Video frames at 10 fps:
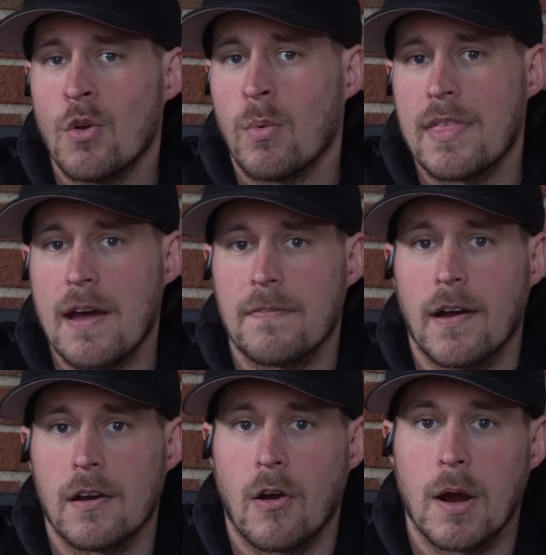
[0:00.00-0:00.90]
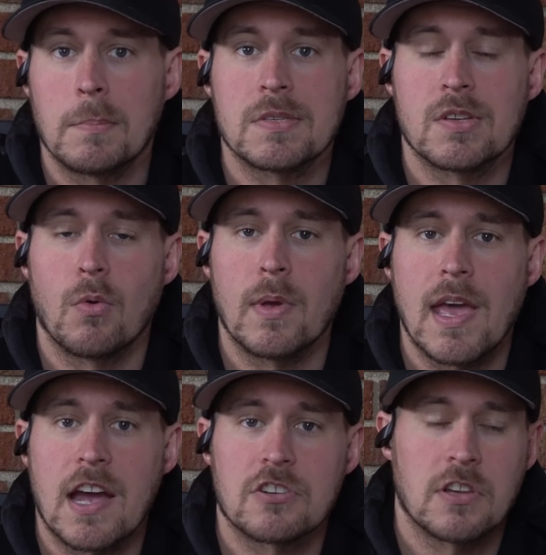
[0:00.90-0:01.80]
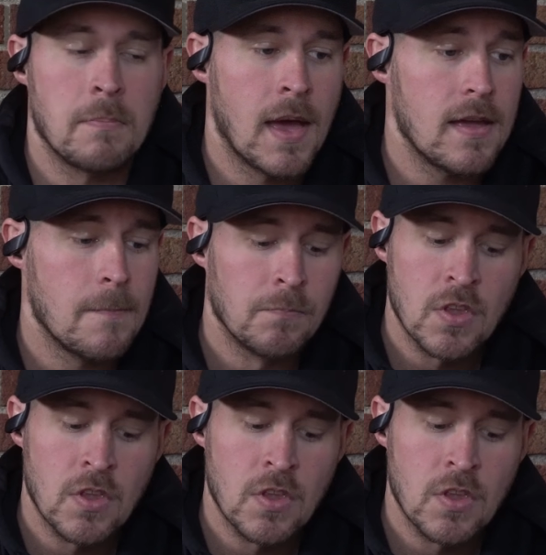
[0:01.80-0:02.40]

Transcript: with that firearm. So we actually met.